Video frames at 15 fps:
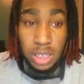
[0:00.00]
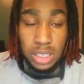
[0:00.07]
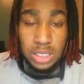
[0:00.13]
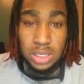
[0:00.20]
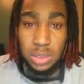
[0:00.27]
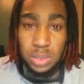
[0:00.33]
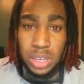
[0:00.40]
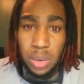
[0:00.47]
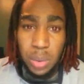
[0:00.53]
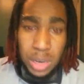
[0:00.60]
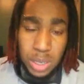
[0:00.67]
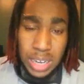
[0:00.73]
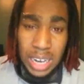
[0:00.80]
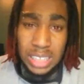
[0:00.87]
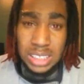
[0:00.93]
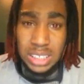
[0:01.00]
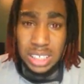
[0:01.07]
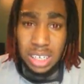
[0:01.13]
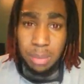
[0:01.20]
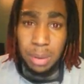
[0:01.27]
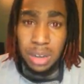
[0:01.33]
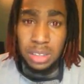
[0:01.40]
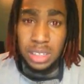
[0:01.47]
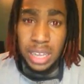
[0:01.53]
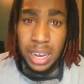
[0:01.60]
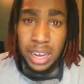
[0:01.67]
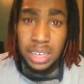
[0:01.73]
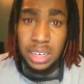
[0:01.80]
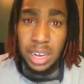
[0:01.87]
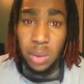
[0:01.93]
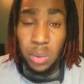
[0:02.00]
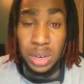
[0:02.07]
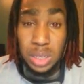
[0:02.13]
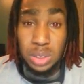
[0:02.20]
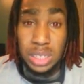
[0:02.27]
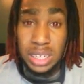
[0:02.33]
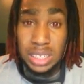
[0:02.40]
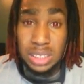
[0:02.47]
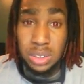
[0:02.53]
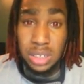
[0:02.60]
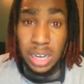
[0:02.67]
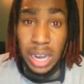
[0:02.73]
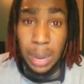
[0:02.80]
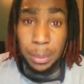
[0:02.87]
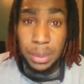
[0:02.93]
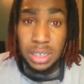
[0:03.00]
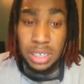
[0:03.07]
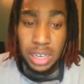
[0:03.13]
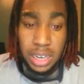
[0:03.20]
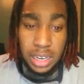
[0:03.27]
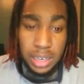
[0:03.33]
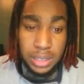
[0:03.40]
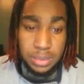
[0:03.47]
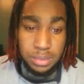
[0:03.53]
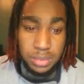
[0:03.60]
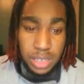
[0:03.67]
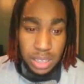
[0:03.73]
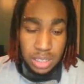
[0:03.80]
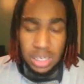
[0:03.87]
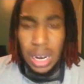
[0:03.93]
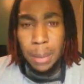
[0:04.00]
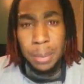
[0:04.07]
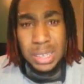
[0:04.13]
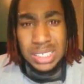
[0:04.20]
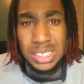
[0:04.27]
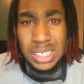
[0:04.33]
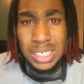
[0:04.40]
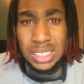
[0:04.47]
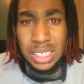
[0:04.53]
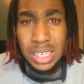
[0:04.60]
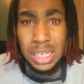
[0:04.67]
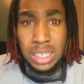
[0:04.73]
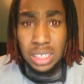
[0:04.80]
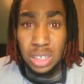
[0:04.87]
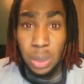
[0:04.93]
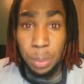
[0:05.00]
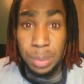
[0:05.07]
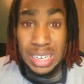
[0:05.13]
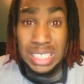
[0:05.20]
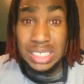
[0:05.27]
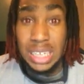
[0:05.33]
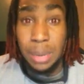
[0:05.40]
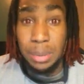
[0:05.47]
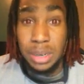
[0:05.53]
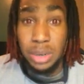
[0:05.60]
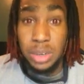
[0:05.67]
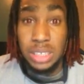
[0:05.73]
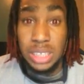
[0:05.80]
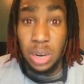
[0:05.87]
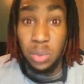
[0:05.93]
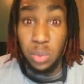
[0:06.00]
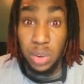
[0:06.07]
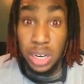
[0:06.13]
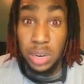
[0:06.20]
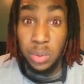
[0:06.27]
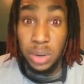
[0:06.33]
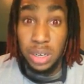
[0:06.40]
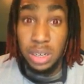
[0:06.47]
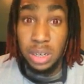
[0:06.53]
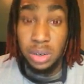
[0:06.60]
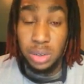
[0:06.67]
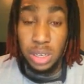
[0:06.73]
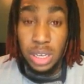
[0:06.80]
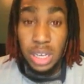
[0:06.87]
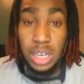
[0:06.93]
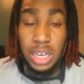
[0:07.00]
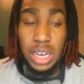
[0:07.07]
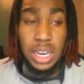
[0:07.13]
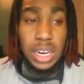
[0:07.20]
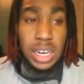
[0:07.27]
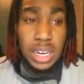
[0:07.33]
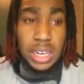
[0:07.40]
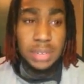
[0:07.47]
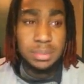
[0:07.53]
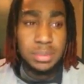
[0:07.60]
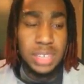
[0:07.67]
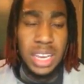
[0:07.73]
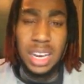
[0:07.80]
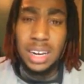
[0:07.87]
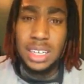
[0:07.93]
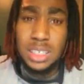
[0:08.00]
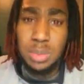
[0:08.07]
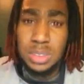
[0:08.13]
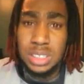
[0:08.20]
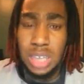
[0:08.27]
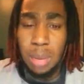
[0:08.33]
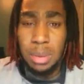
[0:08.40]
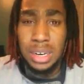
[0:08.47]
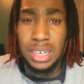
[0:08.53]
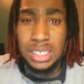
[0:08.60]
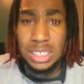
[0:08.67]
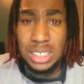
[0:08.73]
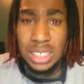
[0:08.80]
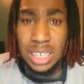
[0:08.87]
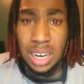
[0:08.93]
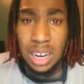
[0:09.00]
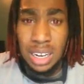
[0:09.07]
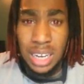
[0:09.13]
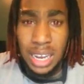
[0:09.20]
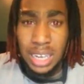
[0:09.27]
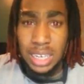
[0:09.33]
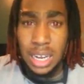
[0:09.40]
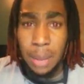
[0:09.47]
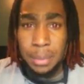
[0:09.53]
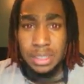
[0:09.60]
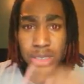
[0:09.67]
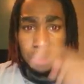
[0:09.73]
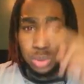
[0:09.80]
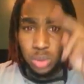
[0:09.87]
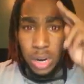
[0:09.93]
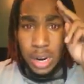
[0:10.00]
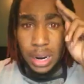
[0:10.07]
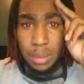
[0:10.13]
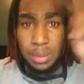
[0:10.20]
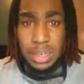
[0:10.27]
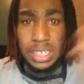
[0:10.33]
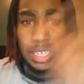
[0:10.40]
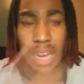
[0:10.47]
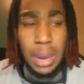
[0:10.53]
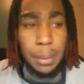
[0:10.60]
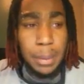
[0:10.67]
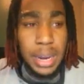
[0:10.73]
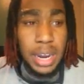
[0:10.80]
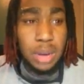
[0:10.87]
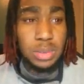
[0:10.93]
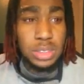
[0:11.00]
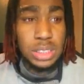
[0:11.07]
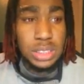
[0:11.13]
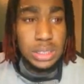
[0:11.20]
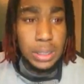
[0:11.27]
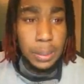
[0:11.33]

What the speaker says: So yeah, what do you guys think about that, and what do you think is going to happen, and did I miss anything? You know, please let me know, because I really want to know. And yeah, this has been JB the Uchiha. Like, comment, subscribe, and I'm out.